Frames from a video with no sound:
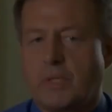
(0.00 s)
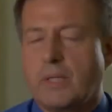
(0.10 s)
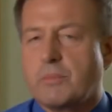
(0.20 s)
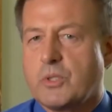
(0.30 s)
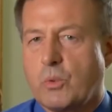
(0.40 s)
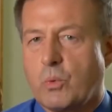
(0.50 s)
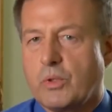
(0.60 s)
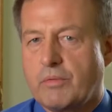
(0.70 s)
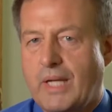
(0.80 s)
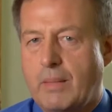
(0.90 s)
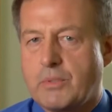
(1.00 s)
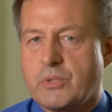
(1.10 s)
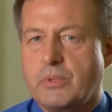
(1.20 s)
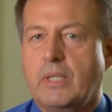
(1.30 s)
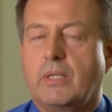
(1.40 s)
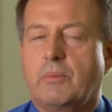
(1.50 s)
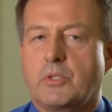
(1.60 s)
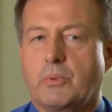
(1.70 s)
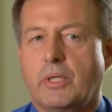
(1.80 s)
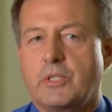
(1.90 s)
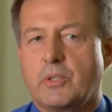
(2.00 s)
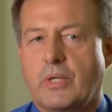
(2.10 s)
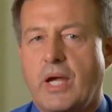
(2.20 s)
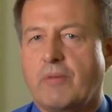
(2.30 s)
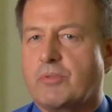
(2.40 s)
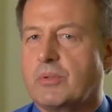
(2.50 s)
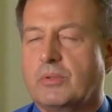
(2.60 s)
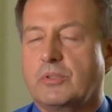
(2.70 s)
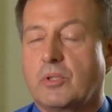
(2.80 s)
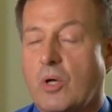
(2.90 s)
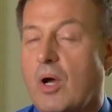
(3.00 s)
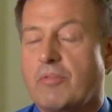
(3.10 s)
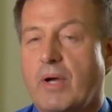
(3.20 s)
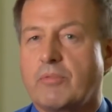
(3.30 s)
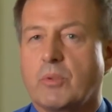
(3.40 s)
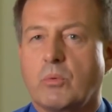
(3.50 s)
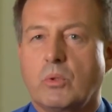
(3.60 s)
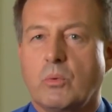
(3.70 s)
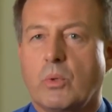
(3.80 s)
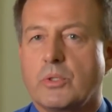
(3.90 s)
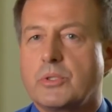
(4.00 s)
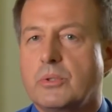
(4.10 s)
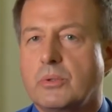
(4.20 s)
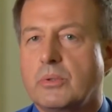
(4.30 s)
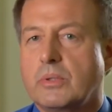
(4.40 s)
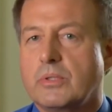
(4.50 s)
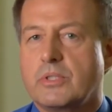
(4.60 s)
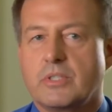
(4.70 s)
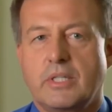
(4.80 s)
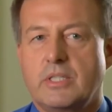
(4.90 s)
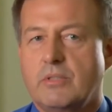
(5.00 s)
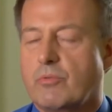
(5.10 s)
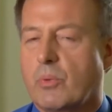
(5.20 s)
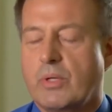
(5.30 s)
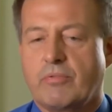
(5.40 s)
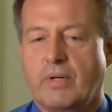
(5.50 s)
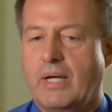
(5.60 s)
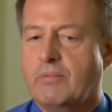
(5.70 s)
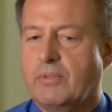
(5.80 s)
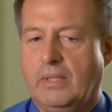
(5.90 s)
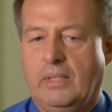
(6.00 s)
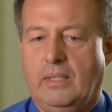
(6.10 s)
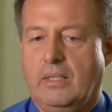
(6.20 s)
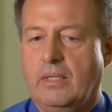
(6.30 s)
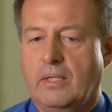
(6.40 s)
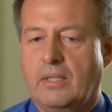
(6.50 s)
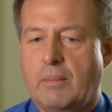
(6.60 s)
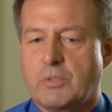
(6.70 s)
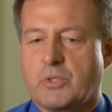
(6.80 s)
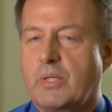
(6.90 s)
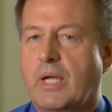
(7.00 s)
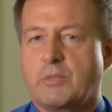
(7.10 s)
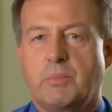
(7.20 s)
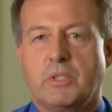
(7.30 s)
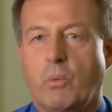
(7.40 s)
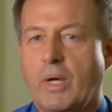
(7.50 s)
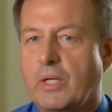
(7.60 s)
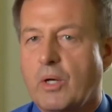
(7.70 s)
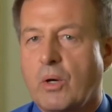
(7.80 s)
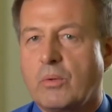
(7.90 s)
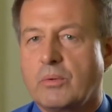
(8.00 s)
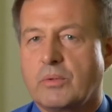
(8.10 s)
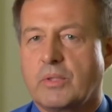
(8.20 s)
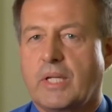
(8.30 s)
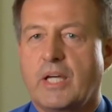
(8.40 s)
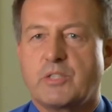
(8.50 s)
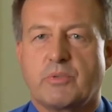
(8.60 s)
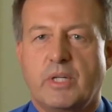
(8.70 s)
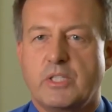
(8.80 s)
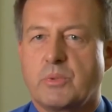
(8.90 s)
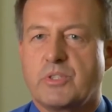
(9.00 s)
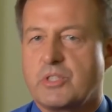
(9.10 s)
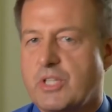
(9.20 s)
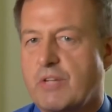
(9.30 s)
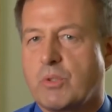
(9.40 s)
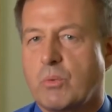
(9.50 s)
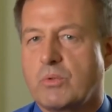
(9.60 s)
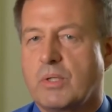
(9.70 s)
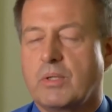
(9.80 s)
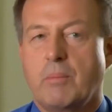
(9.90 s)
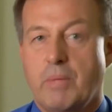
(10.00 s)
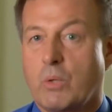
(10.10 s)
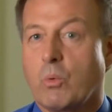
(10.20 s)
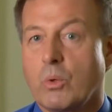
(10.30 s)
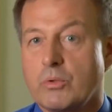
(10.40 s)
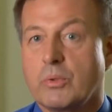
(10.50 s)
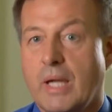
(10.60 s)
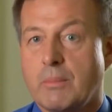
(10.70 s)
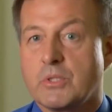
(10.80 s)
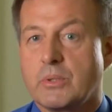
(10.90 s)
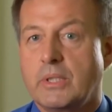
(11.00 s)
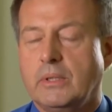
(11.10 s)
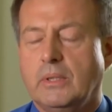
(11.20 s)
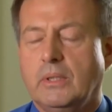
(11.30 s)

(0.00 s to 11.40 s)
it comes to the world of chemistry, which really took off after World War II, since 1945, chemistry has been the way to go. The catchphrase was a better world through chemistry.